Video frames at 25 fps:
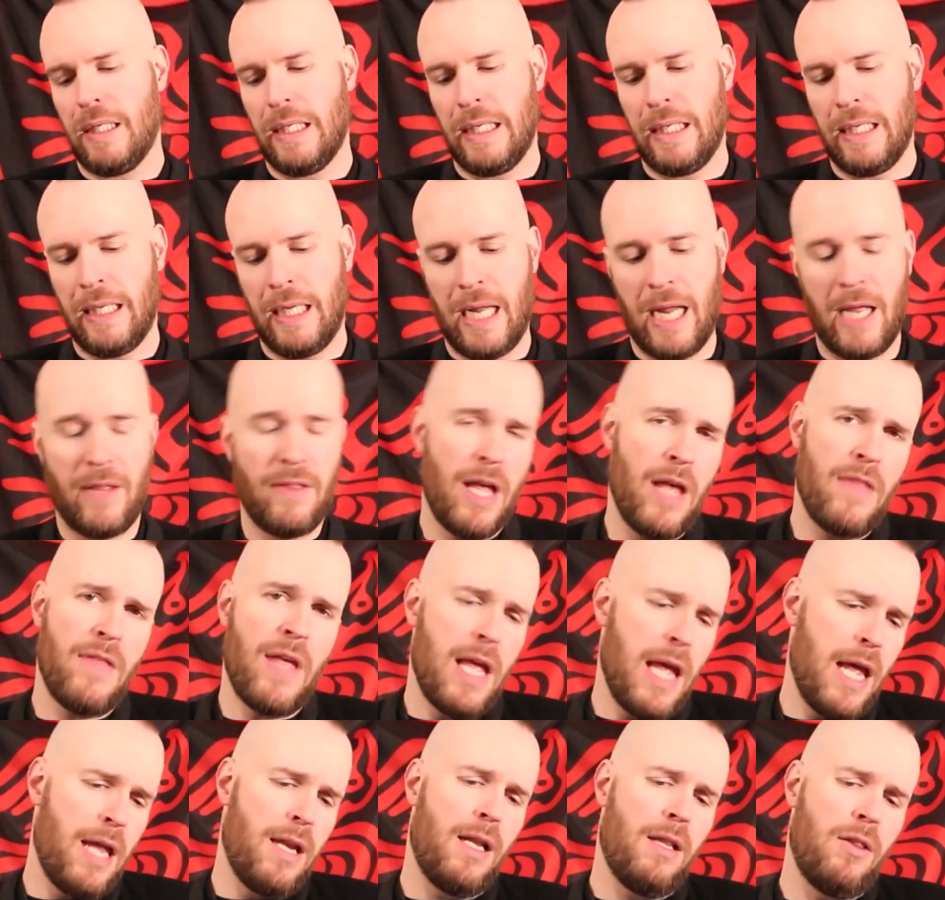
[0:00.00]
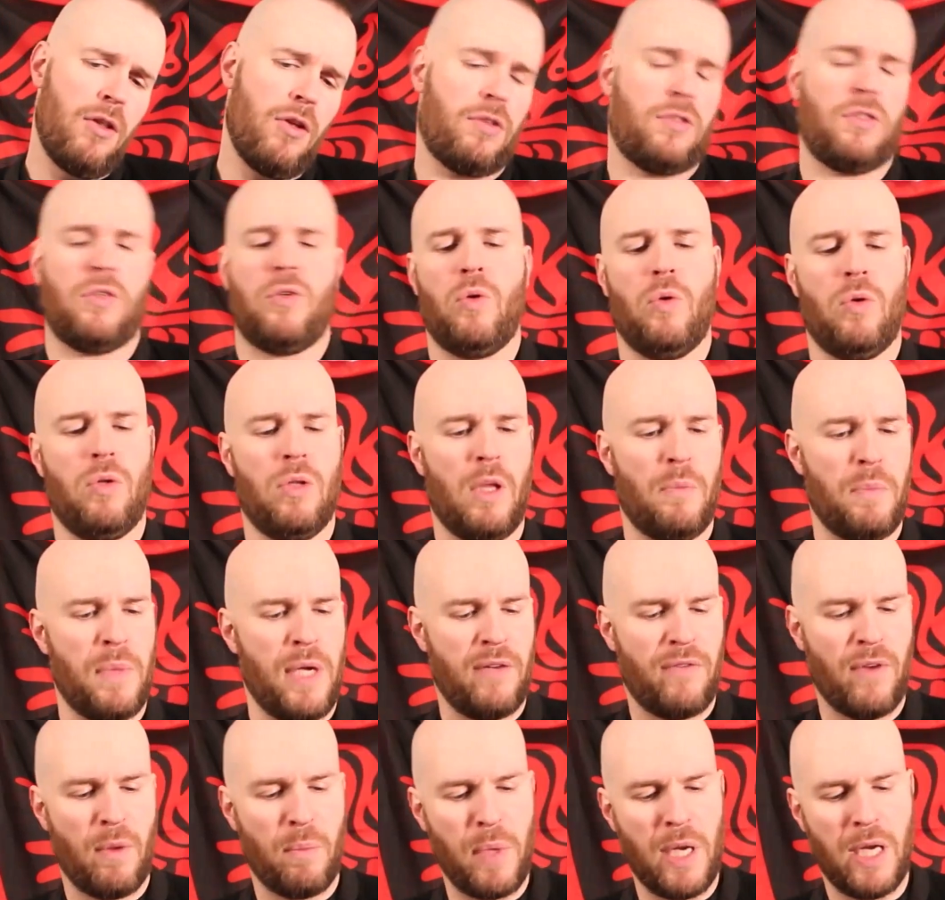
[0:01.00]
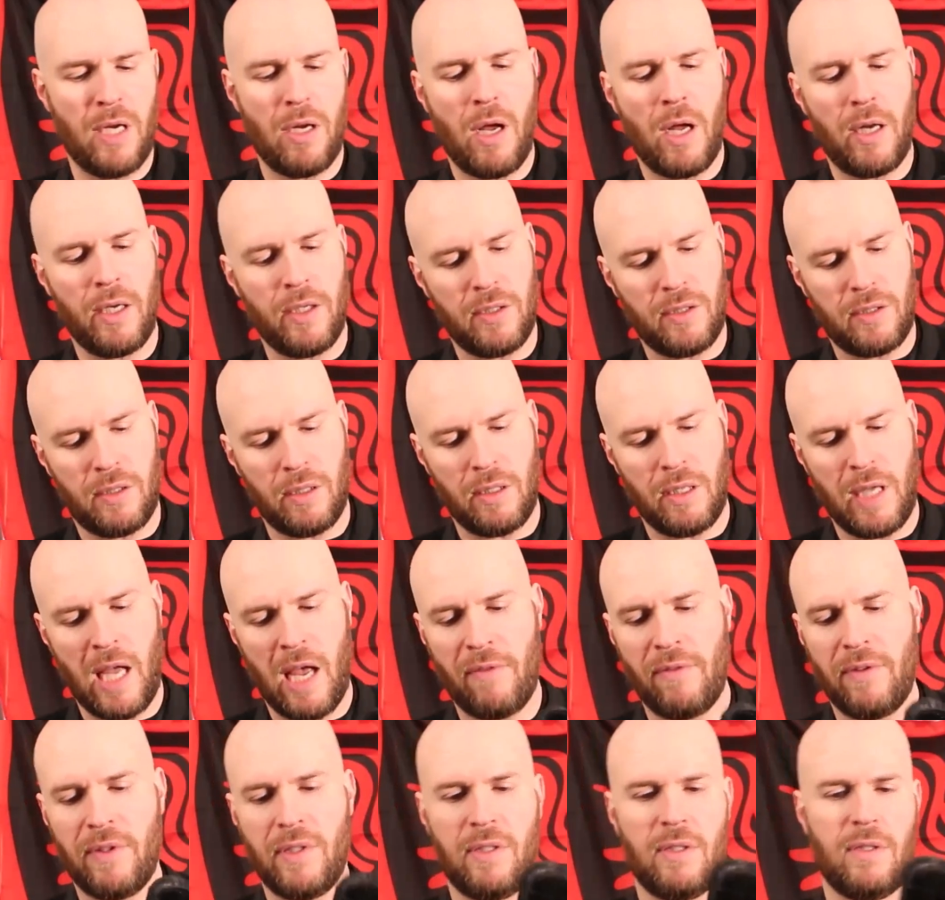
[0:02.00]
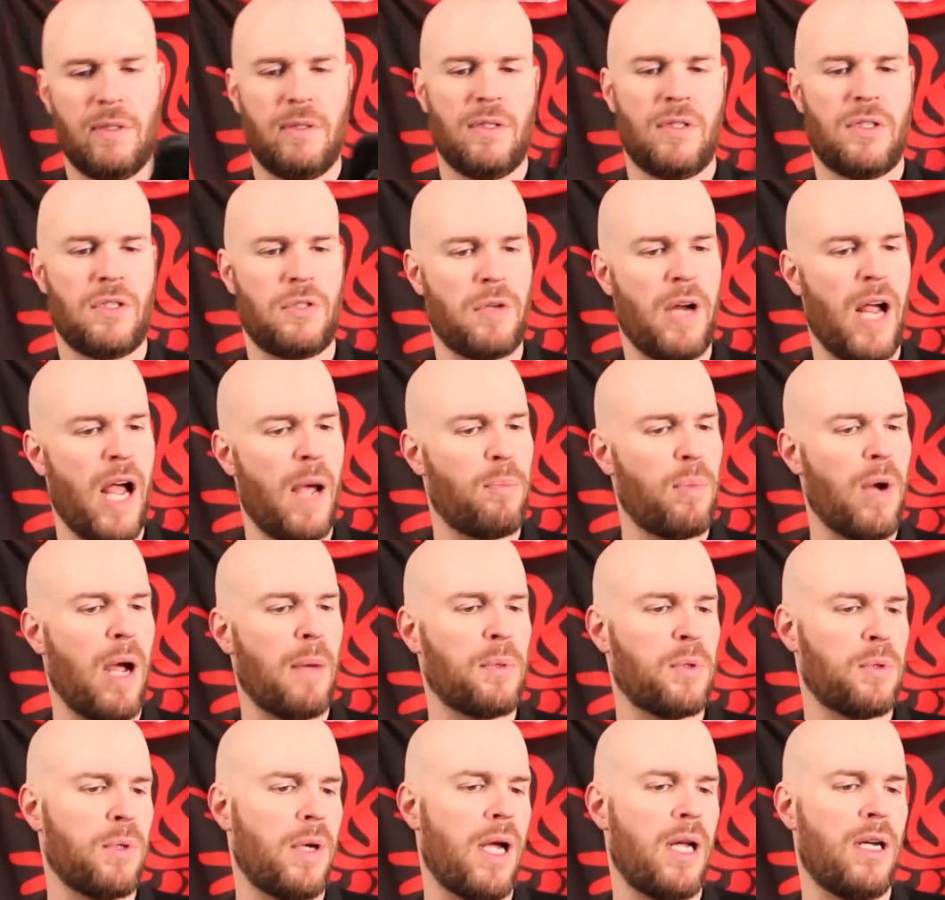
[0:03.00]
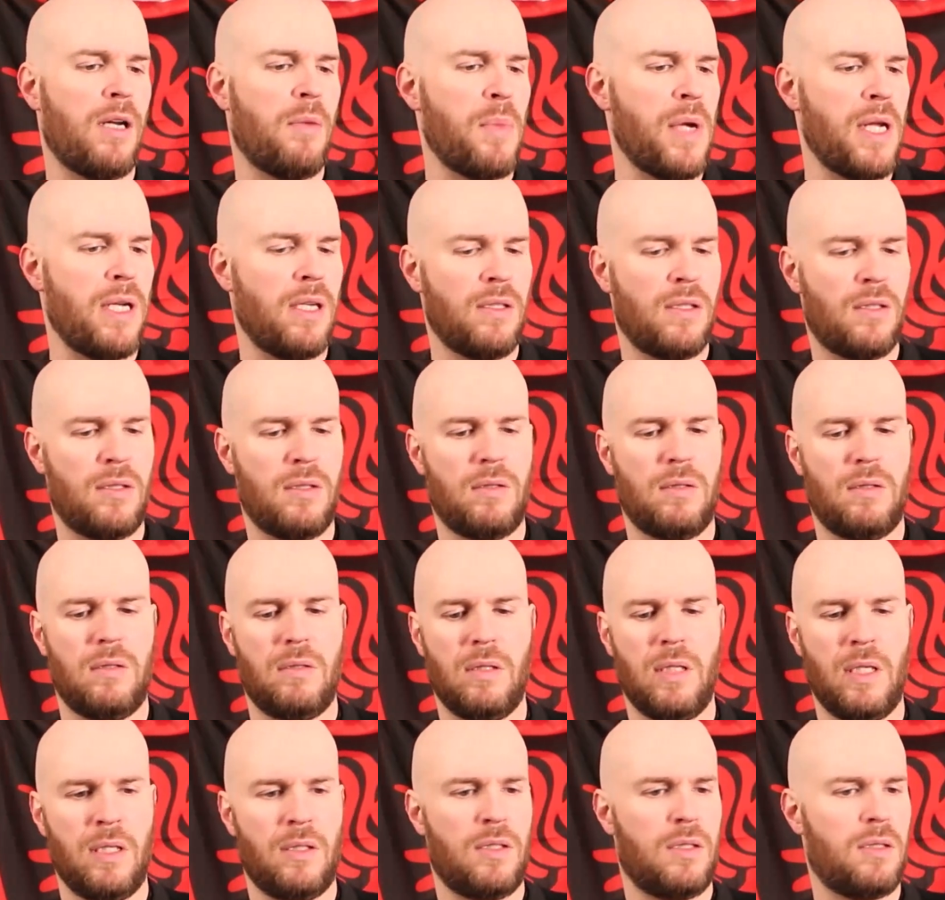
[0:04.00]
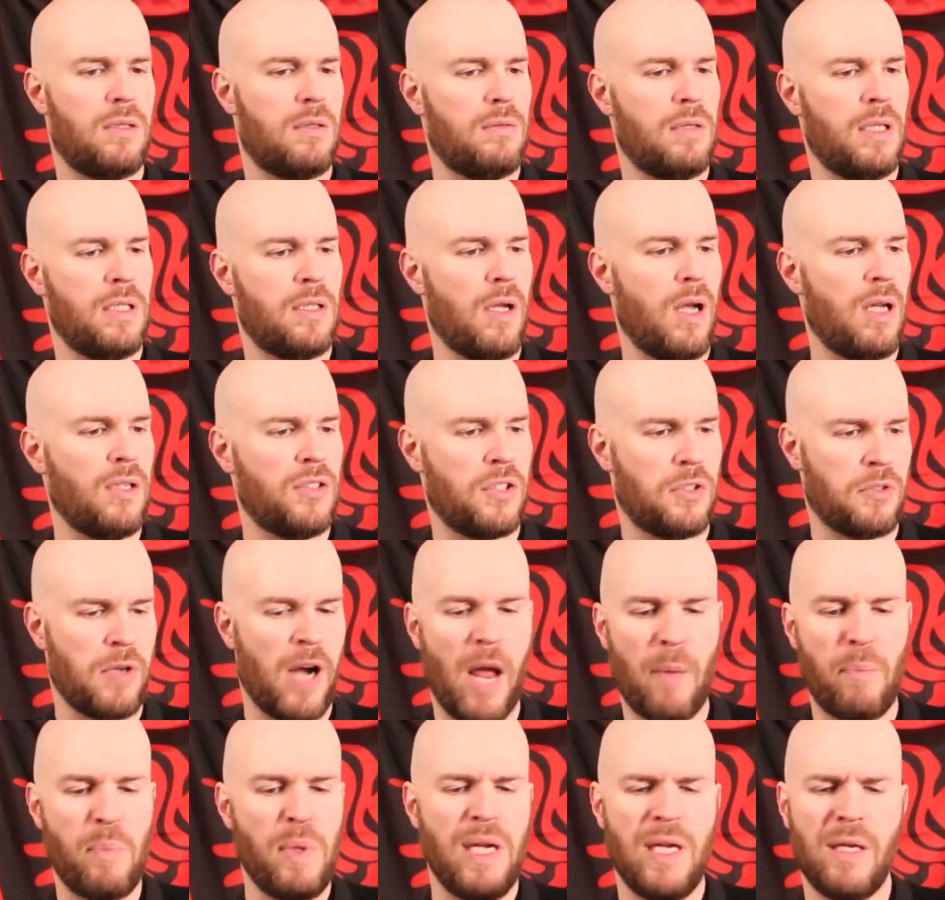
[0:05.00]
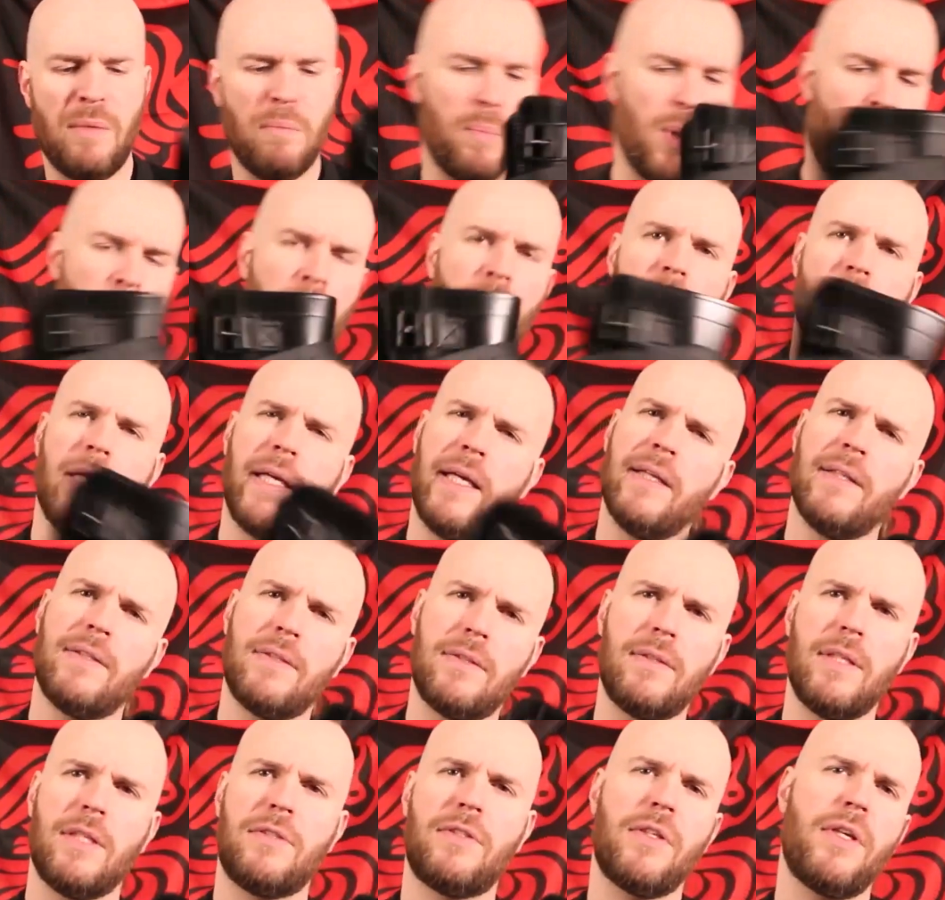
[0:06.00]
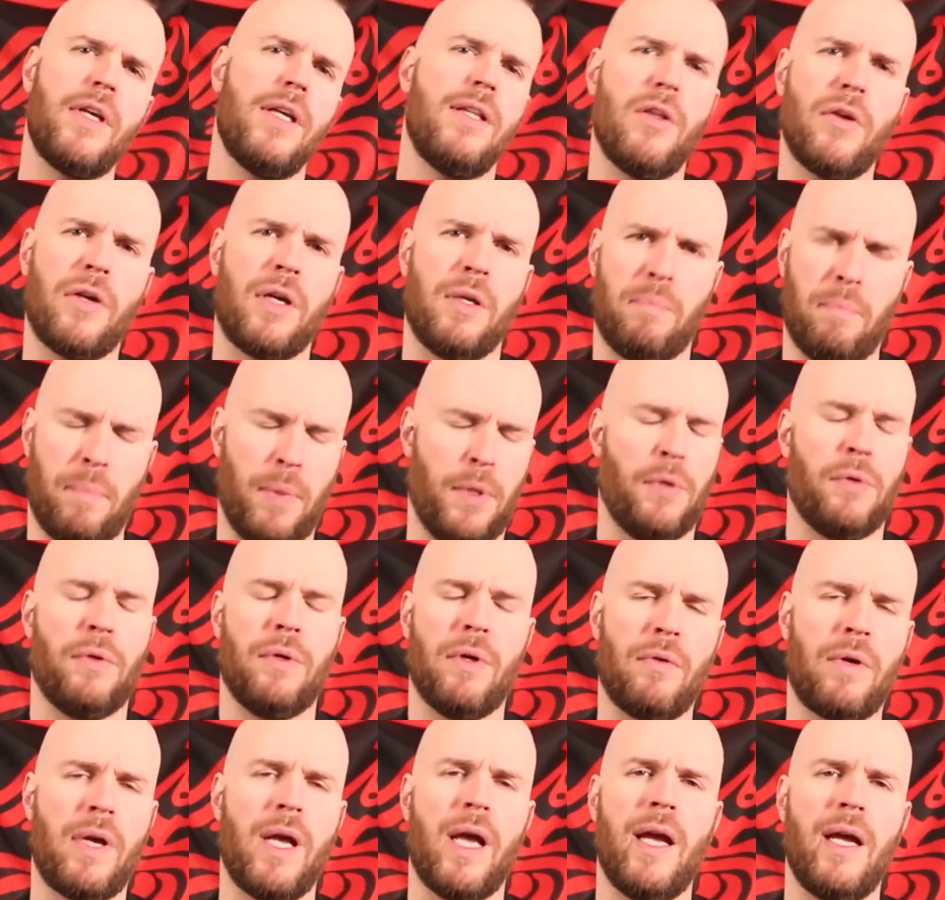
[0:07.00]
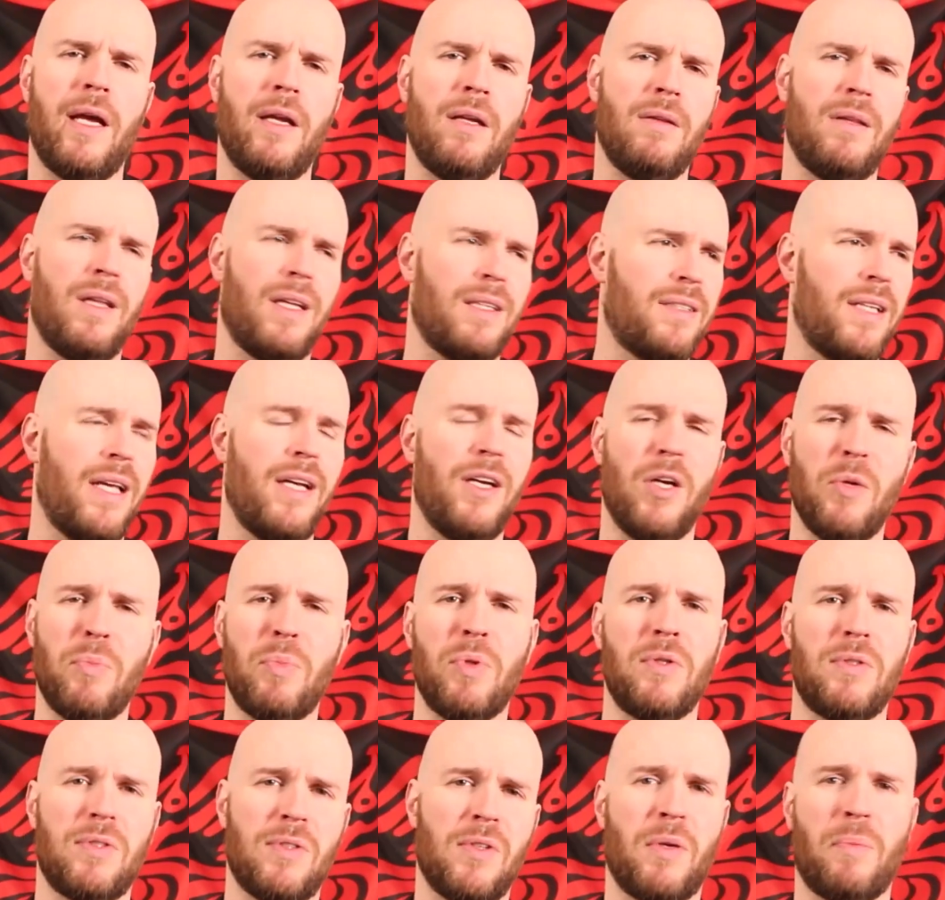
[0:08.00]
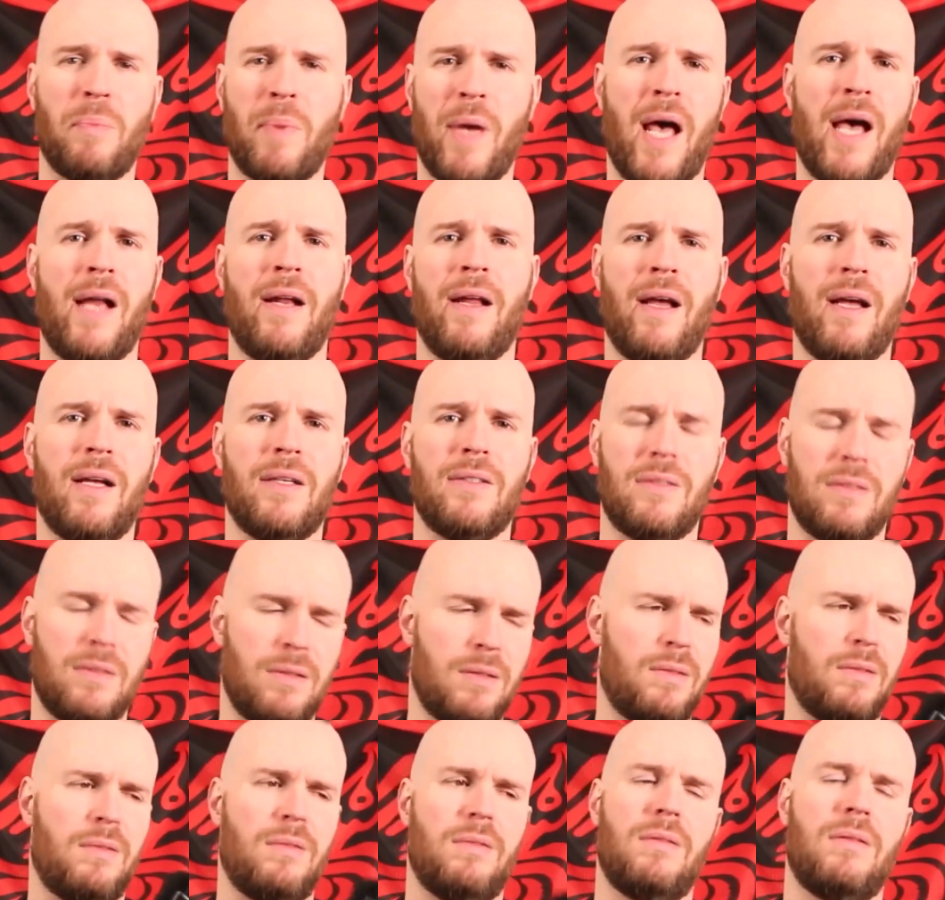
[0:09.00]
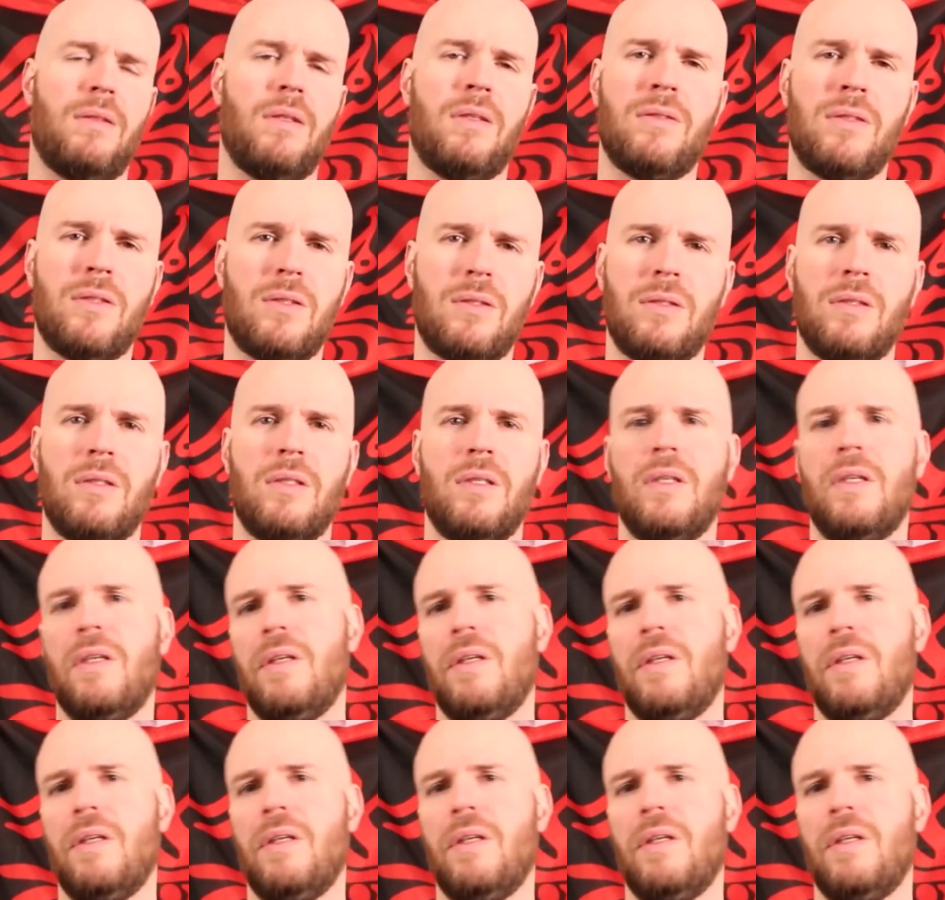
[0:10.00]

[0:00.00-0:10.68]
And it looks cool. I mean, if I'm being honest, having the strap wrapped around, I mean, it's all strappy and buckly. It's a good looking boot, okay? Like, tanker boots look badass. There's,